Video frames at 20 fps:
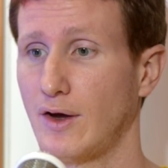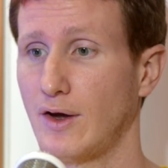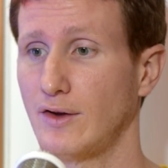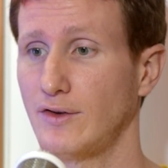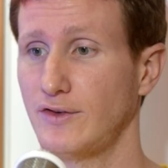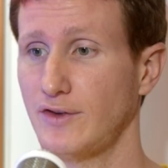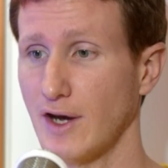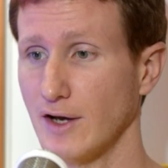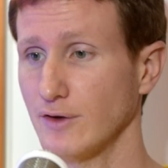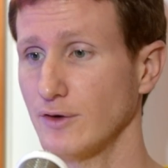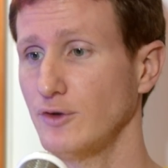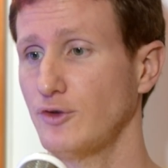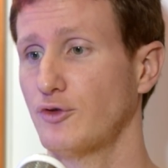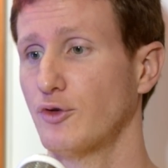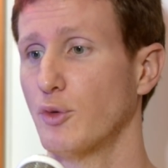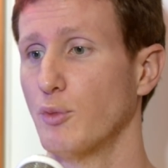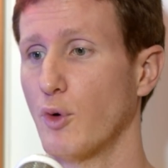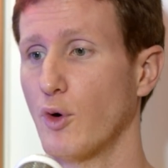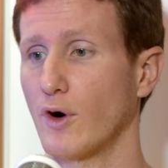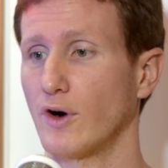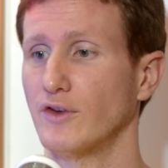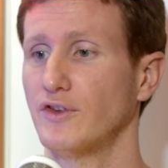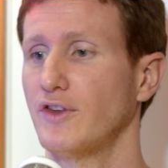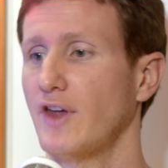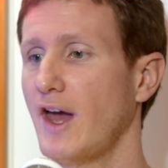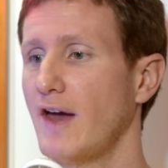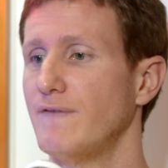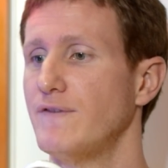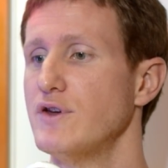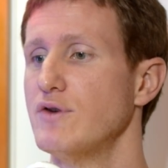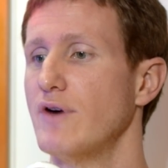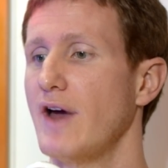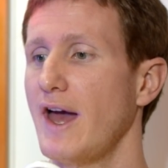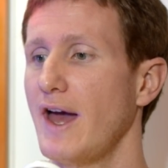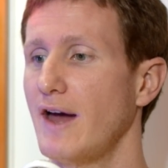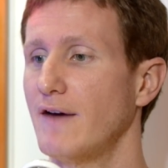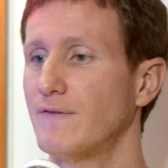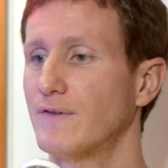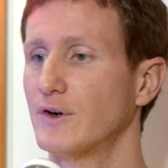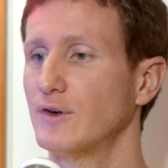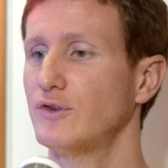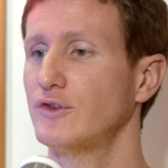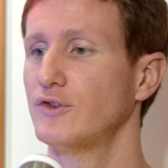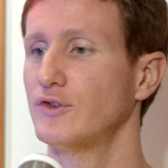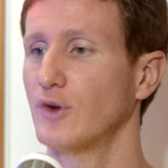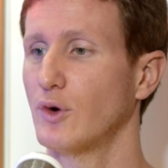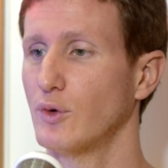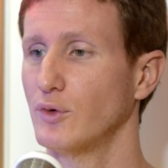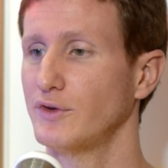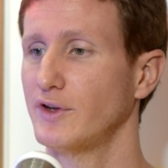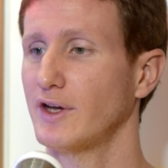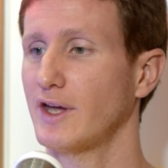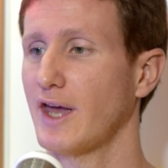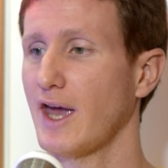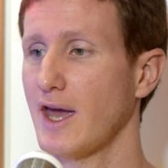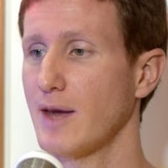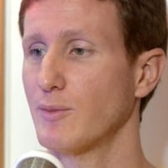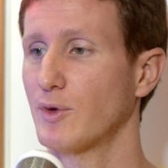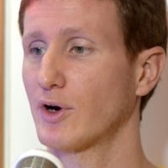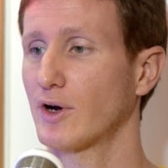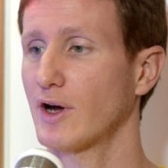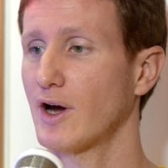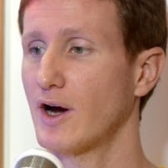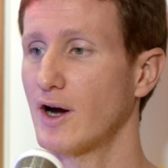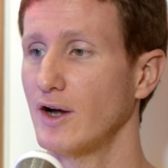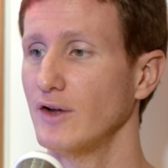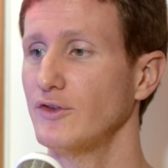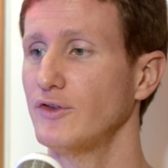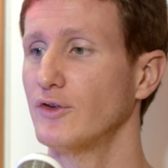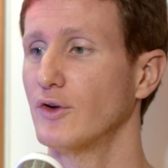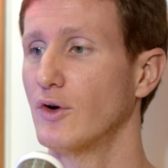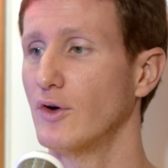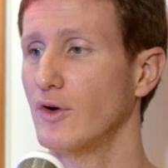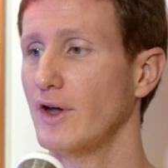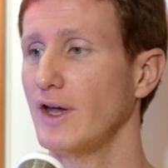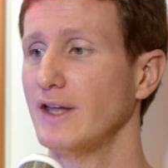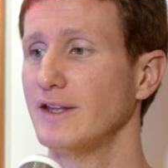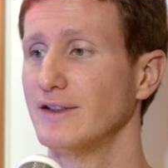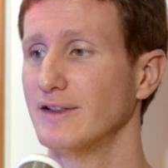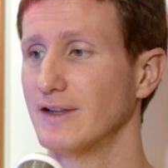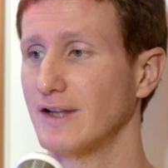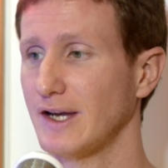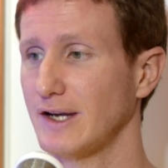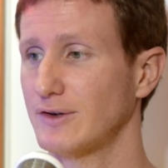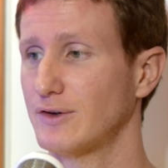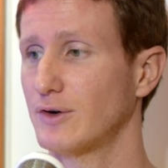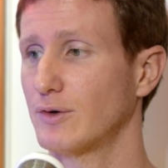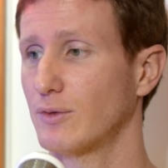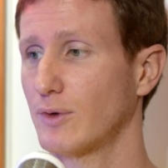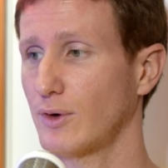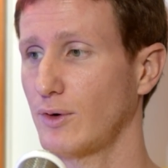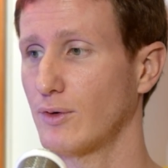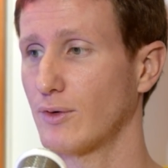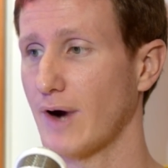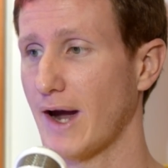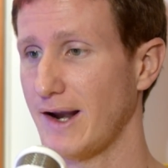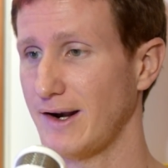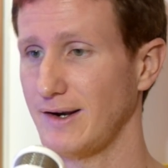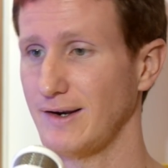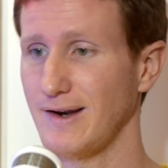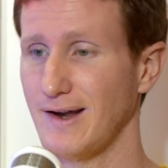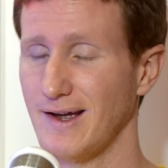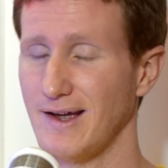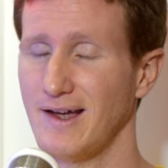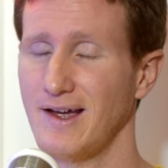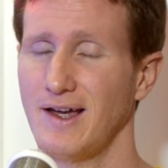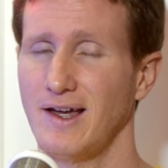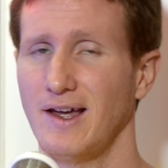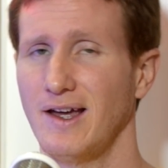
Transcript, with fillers: Seller's remorse. Have you ever sold a game or console and later regretted it?